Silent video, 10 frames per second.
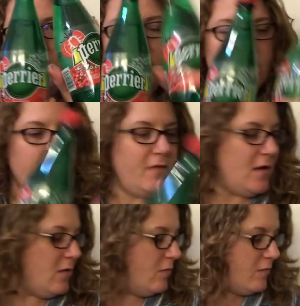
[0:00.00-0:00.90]
Two of
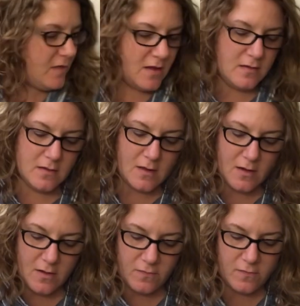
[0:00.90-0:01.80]
those. And then I
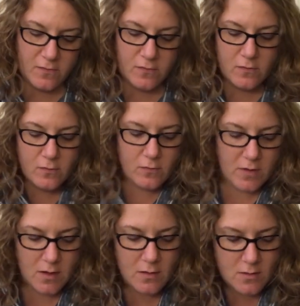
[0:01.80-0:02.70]
got two
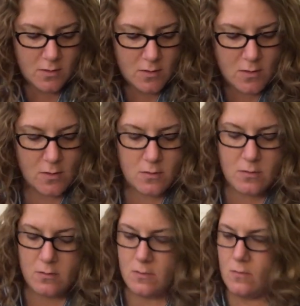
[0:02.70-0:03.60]

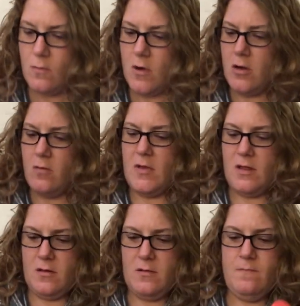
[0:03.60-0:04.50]

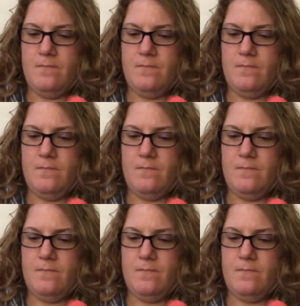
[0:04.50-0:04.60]
watermelon.